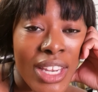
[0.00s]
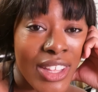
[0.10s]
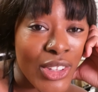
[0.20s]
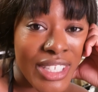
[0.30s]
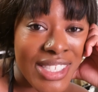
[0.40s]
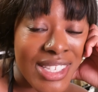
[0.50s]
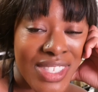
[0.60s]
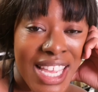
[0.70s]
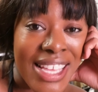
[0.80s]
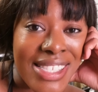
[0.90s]
nother list of
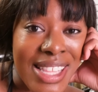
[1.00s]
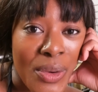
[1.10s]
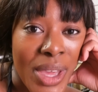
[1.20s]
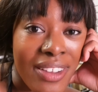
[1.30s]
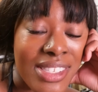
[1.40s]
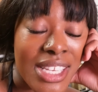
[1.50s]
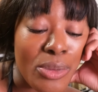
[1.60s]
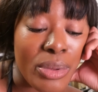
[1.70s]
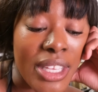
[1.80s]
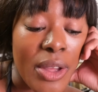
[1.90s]
tasks that we have to
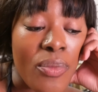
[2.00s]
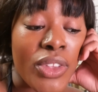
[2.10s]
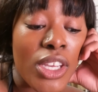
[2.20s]
complete.